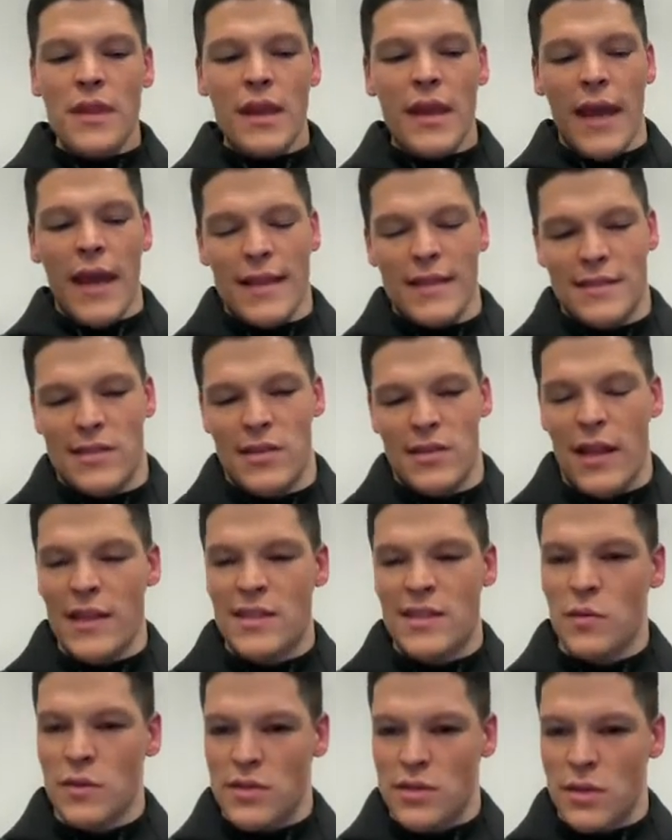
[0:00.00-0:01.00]
And so
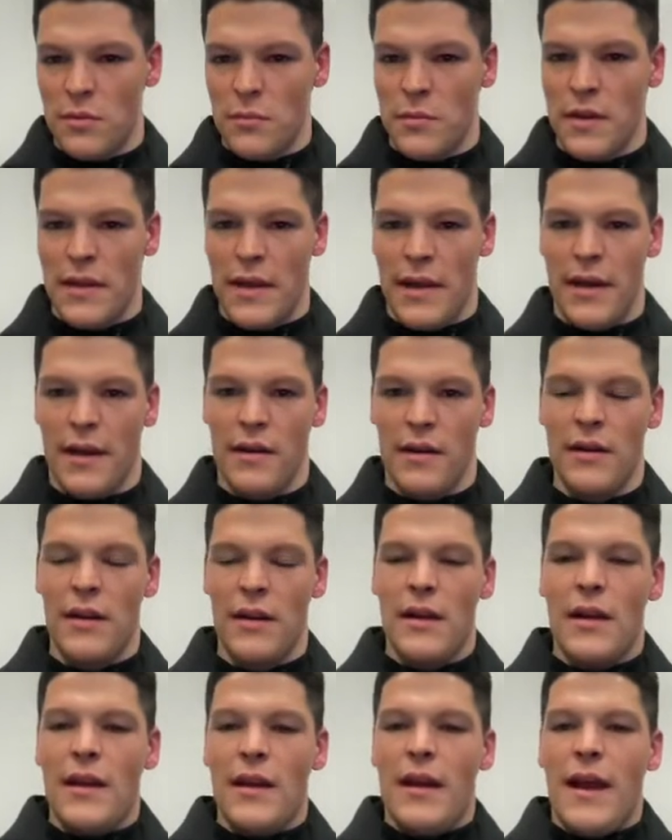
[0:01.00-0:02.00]
that's what took me there.
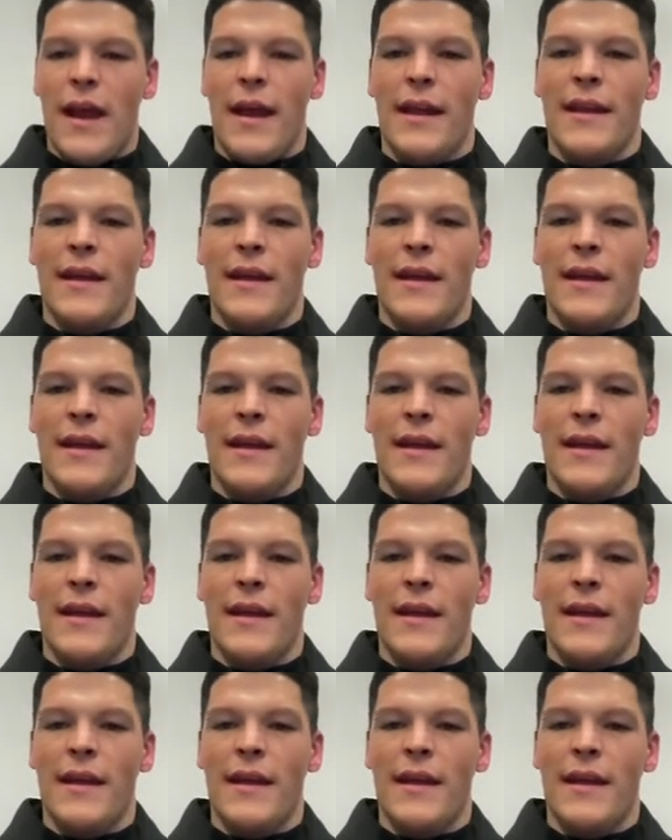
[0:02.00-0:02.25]
And